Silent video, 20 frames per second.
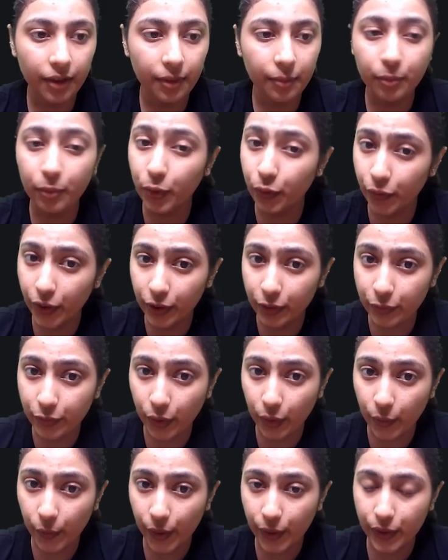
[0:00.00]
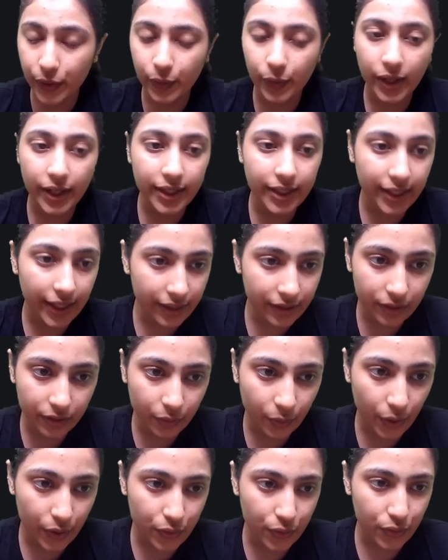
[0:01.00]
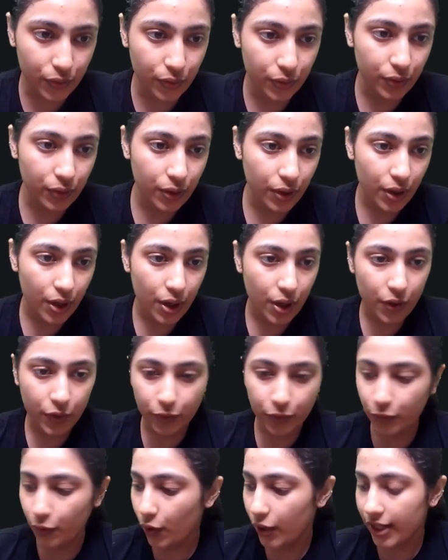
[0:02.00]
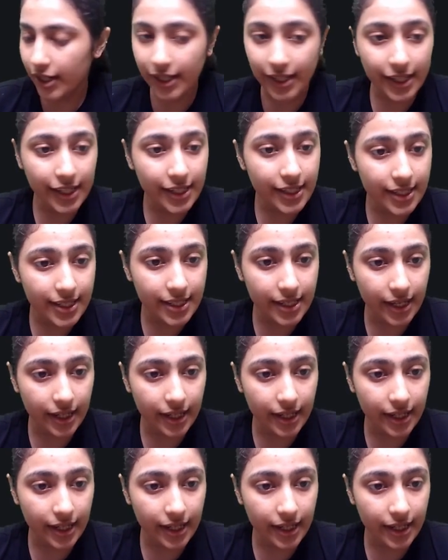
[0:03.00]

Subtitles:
Moving forward to our 10th question, for each